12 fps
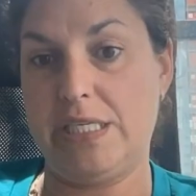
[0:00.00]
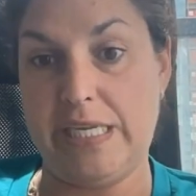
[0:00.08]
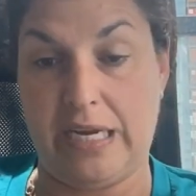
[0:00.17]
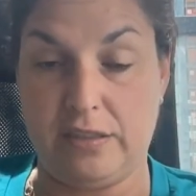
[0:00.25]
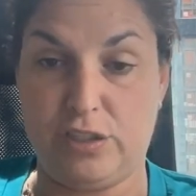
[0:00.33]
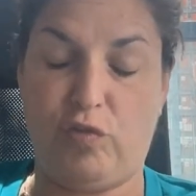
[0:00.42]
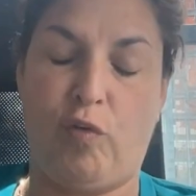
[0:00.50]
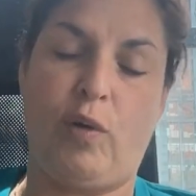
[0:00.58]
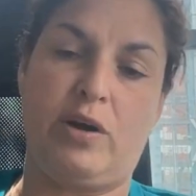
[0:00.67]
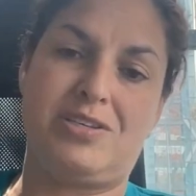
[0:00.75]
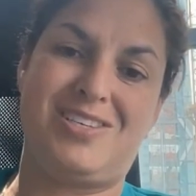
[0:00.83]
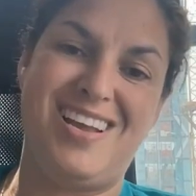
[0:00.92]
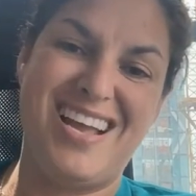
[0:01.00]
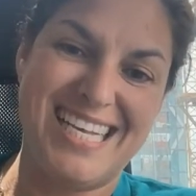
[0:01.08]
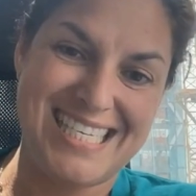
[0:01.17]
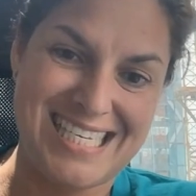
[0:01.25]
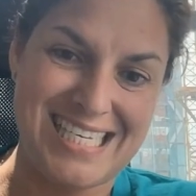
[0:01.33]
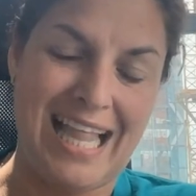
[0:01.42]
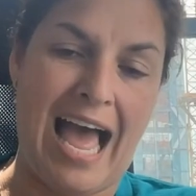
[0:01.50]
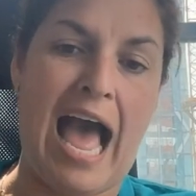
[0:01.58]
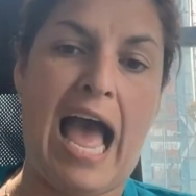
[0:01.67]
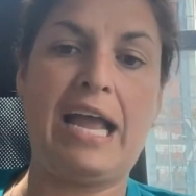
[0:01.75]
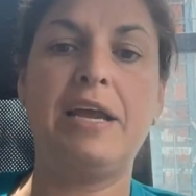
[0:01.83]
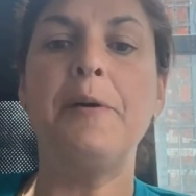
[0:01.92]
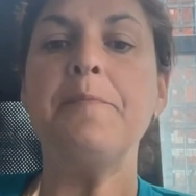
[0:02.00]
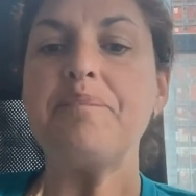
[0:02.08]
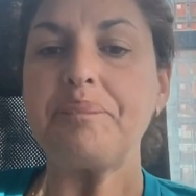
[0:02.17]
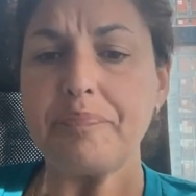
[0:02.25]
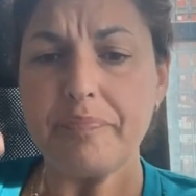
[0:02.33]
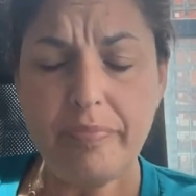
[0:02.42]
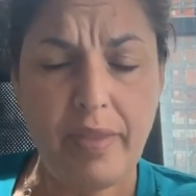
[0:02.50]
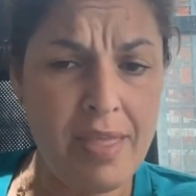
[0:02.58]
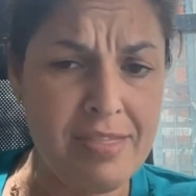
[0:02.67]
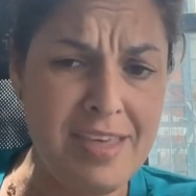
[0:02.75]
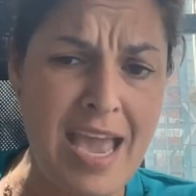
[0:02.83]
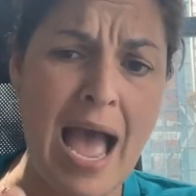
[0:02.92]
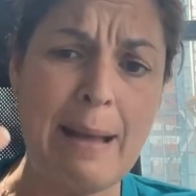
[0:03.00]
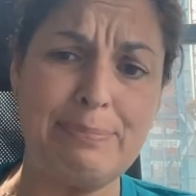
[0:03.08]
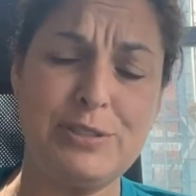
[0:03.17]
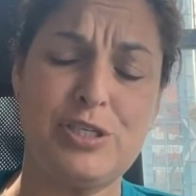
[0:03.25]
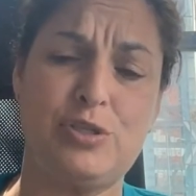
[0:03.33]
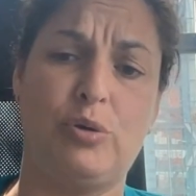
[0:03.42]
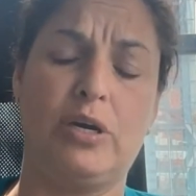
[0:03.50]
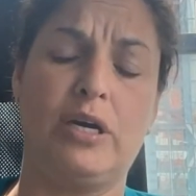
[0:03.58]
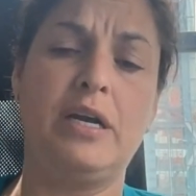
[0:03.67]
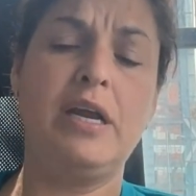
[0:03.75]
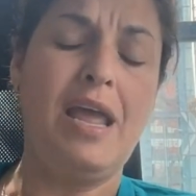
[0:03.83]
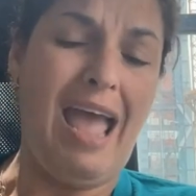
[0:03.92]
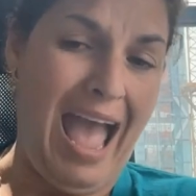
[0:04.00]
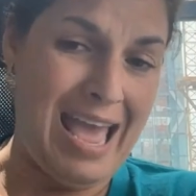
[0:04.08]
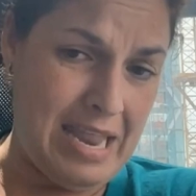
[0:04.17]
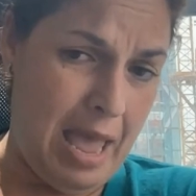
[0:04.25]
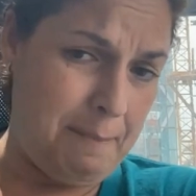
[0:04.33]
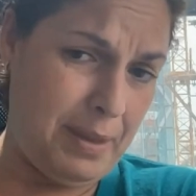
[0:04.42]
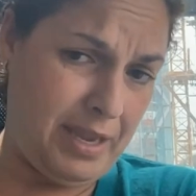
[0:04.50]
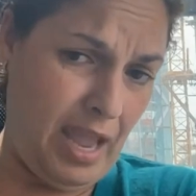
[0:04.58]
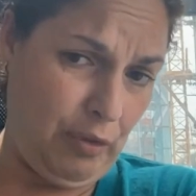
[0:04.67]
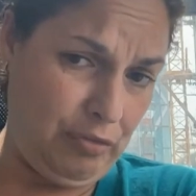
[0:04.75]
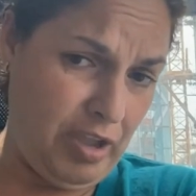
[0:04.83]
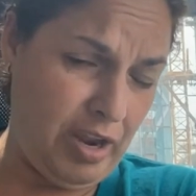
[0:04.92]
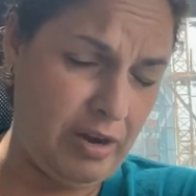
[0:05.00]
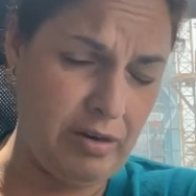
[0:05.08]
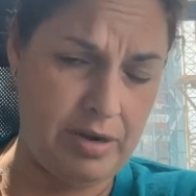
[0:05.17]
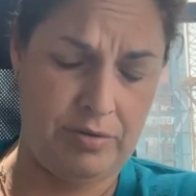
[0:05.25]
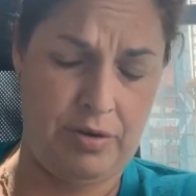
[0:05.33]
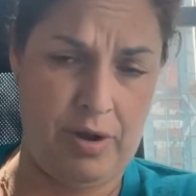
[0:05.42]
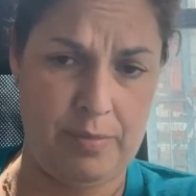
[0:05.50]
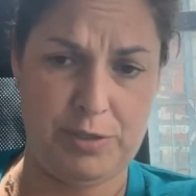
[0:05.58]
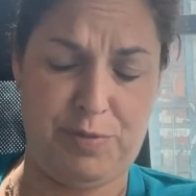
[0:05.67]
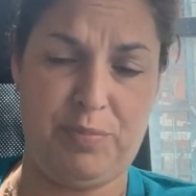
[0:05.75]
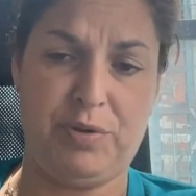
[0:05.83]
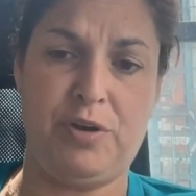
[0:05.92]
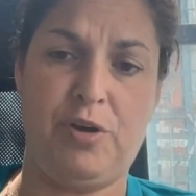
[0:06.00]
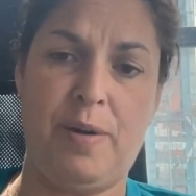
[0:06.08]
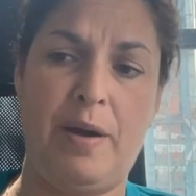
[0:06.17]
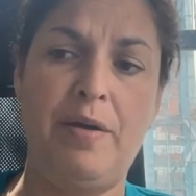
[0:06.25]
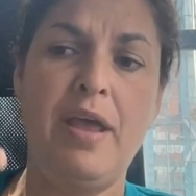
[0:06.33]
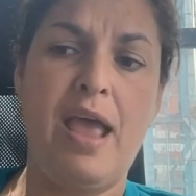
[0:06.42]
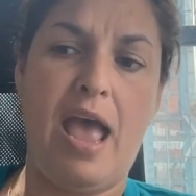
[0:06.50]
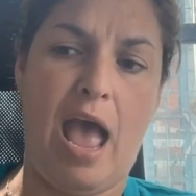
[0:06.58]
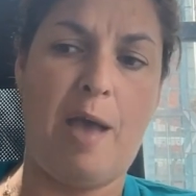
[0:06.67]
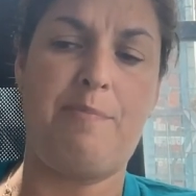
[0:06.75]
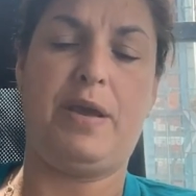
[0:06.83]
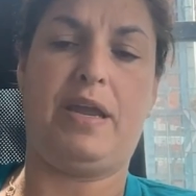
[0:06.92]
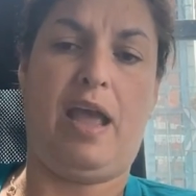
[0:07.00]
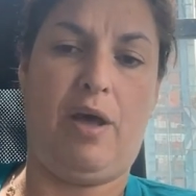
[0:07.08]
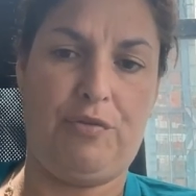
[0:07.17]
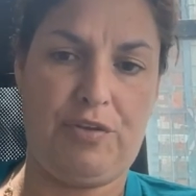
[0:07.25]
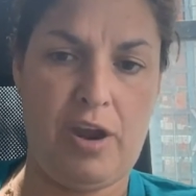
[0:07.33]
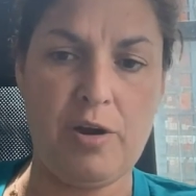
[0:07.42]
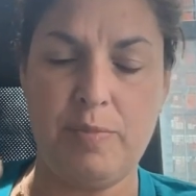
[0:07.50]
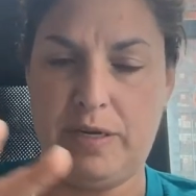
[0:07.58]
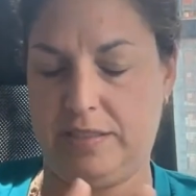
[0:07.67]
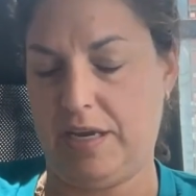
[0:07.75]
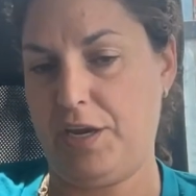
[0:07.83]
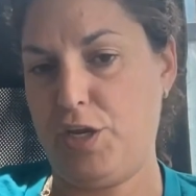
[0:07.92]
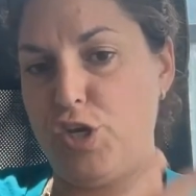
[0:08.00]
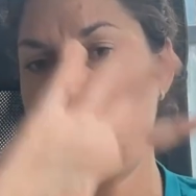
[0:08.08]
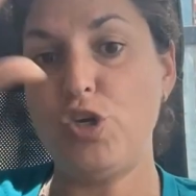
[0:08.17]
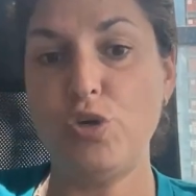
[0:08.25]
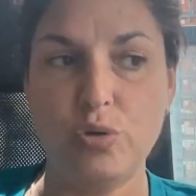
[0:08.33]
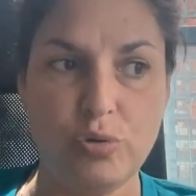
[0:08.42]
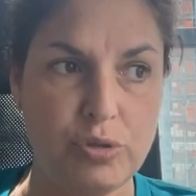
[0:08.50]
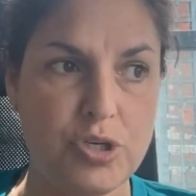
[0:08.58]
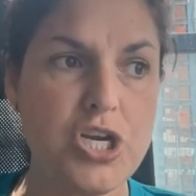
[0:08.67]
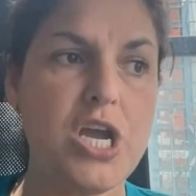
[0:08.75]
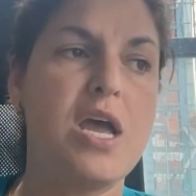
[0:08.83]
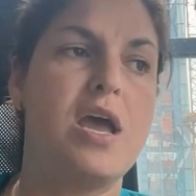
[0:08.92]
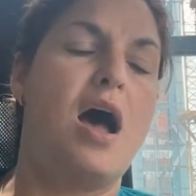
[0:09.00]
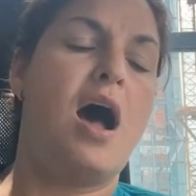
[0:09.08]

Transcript: are Salesforce, Slack, the App Store, and Epic Healthcare. I don't know how much people know about Epic Healthcare, but it's a huge